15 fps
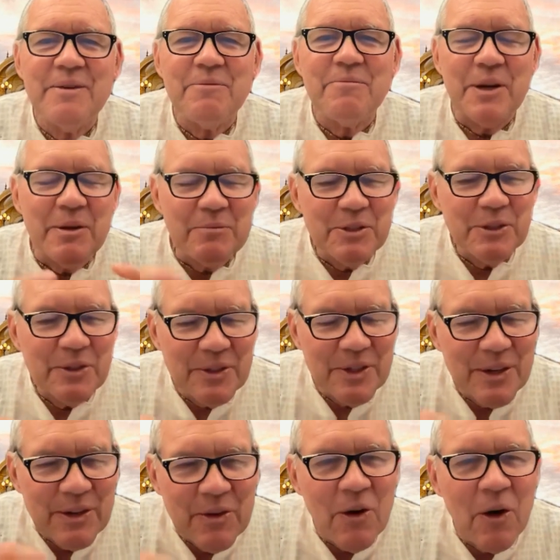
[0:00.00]
But I'm sure
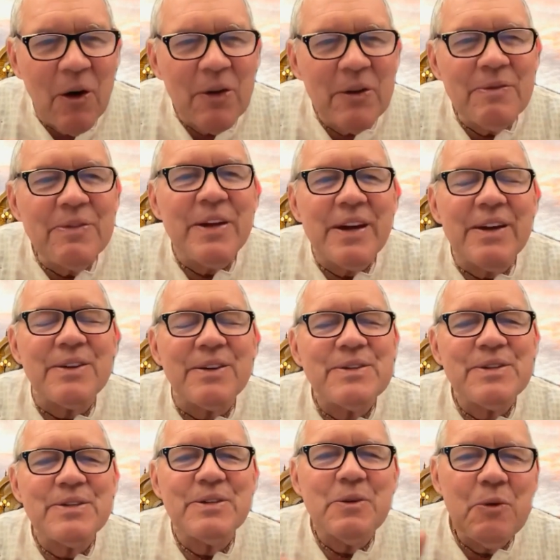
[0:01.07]
that in all of
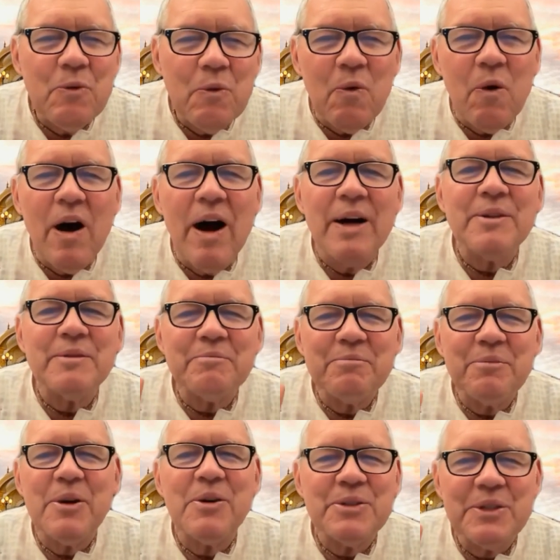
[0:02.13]
this, one
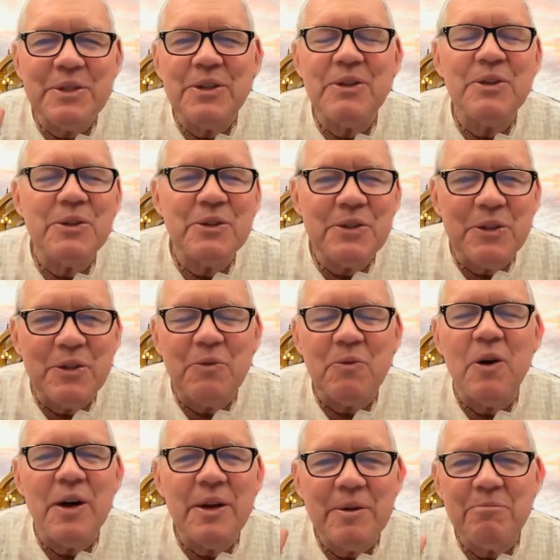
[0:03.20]
persecution,
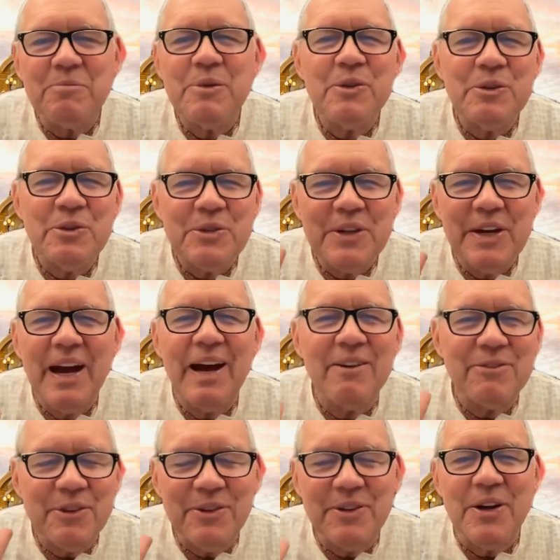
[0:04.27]
one abuse
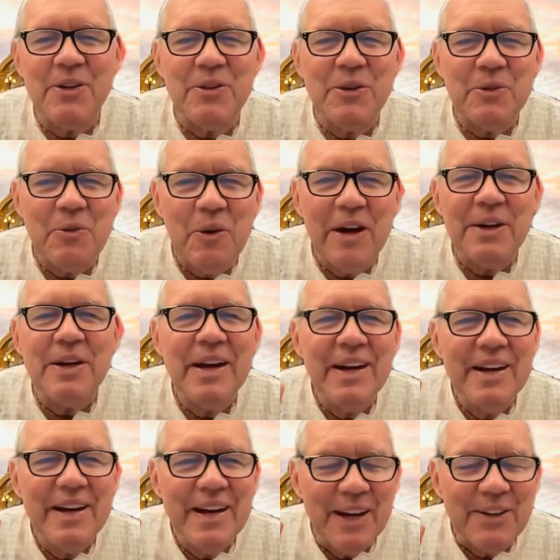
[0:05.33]
after another, one
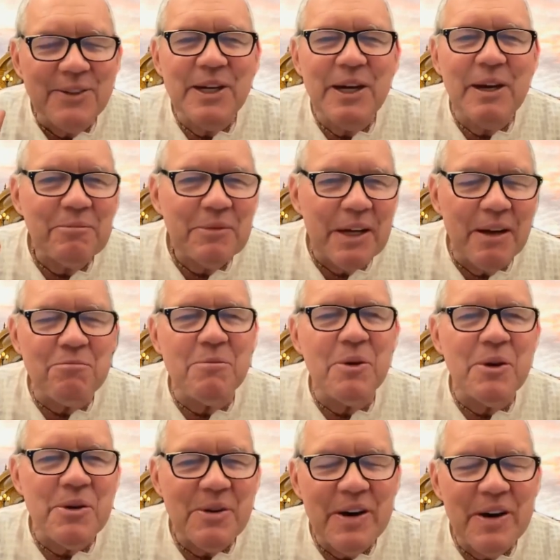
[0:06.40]
attempt at
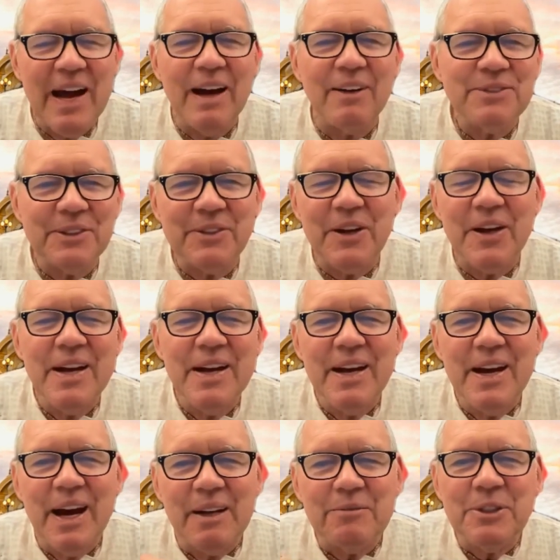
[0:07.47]
murder after another,
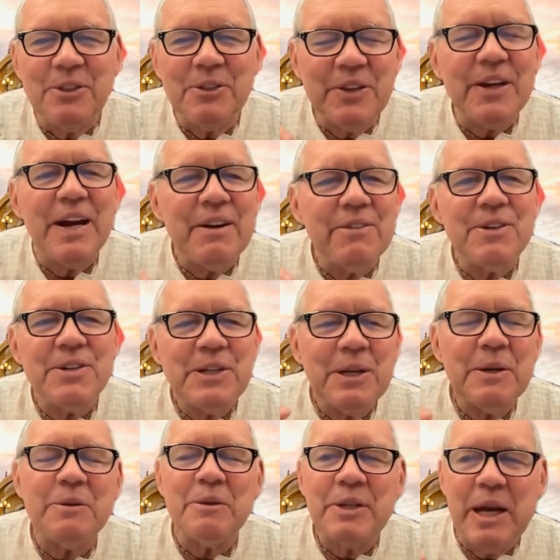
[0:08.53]
I'm sure that every
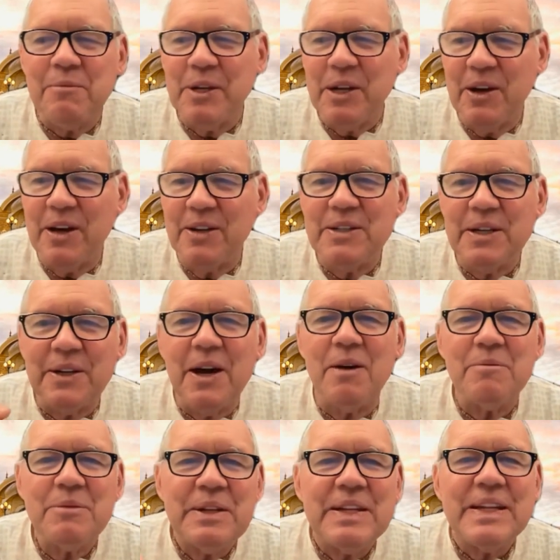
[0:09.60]
single demigod had
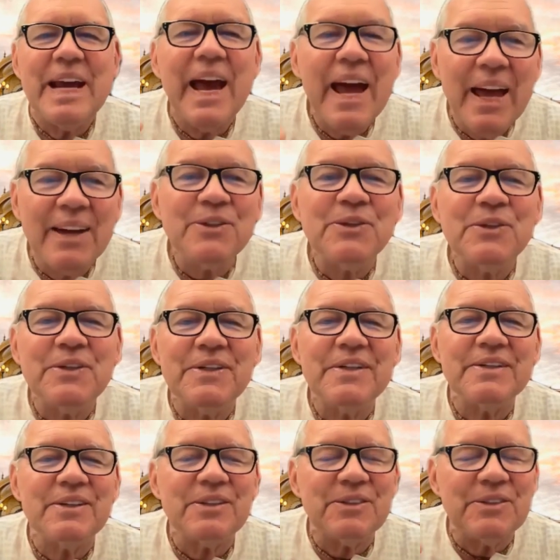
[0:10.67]
come to the end,
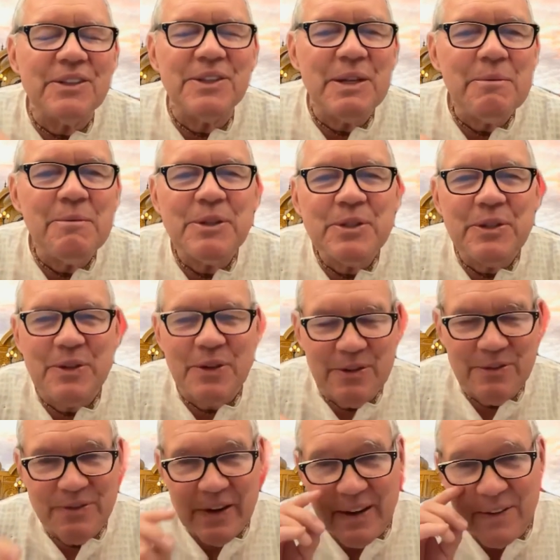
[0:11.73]
to the limits of their
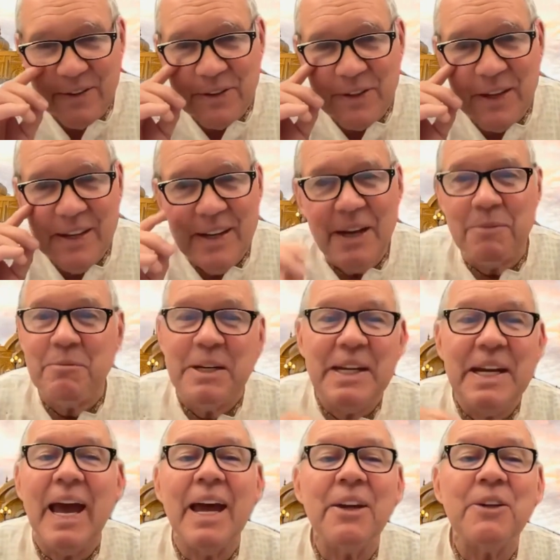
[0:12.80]
faith, and
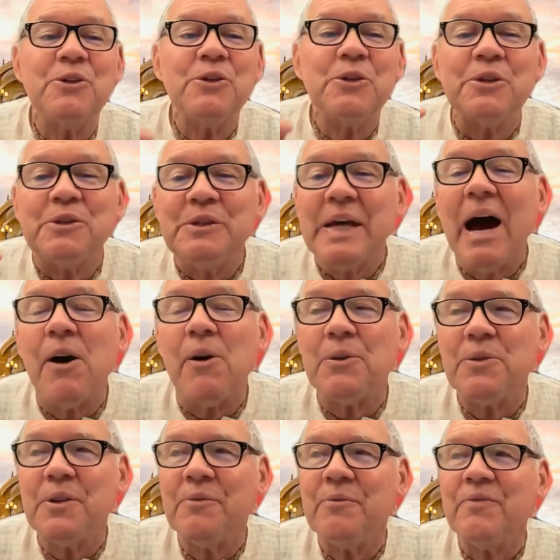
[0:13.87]
began to
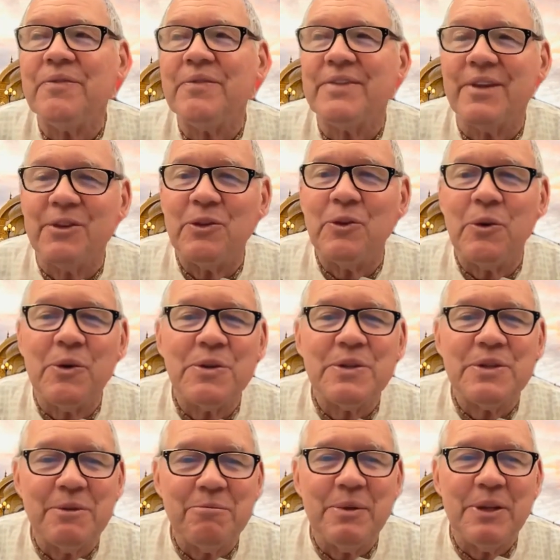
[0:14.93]
doubt the
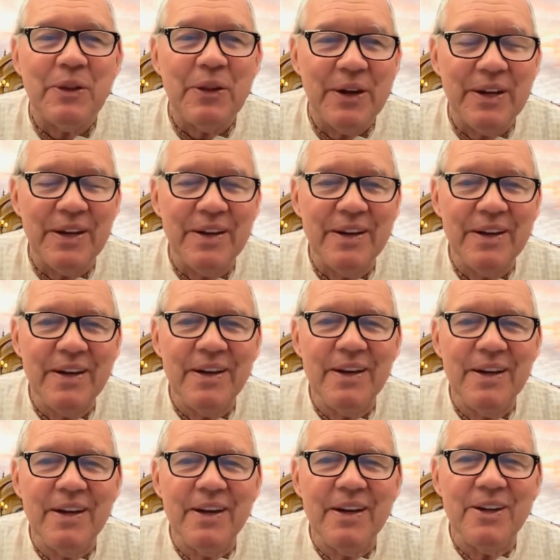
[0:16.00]
Lord's ability
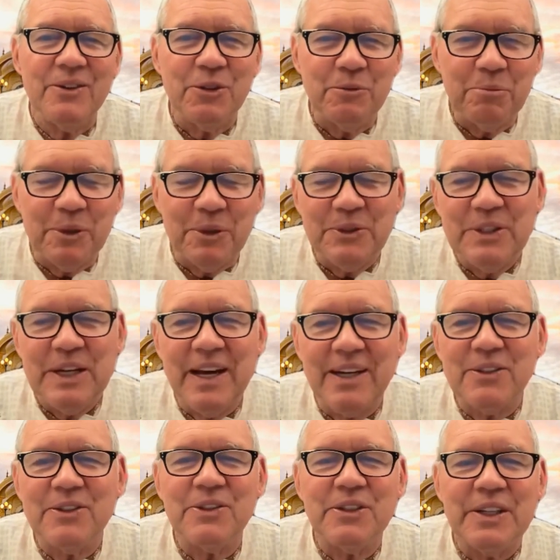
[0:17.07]
to
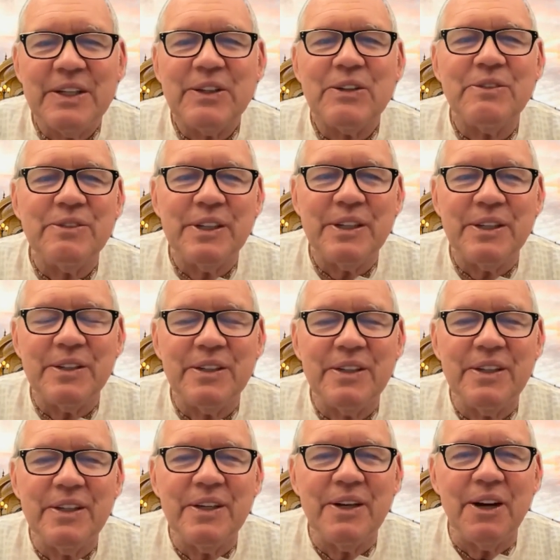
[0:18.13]
protect, to intervene
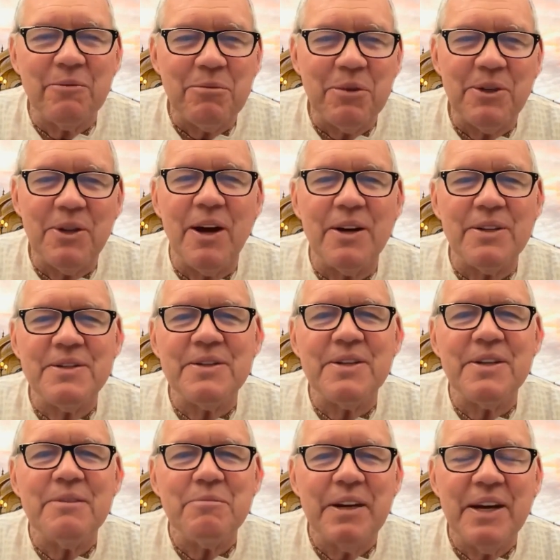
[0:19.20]
on Prahlad's
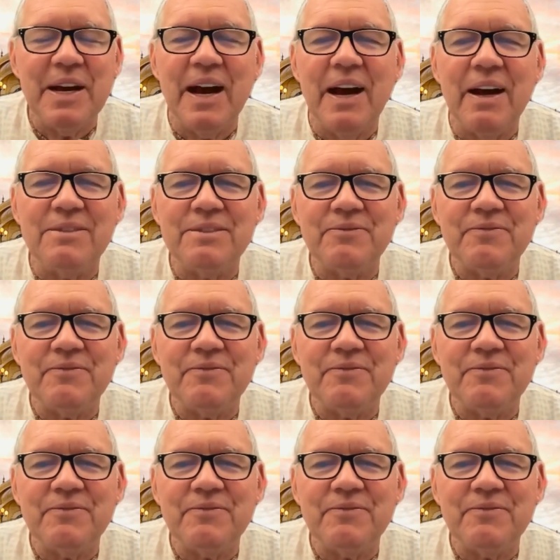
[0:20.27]
behalf.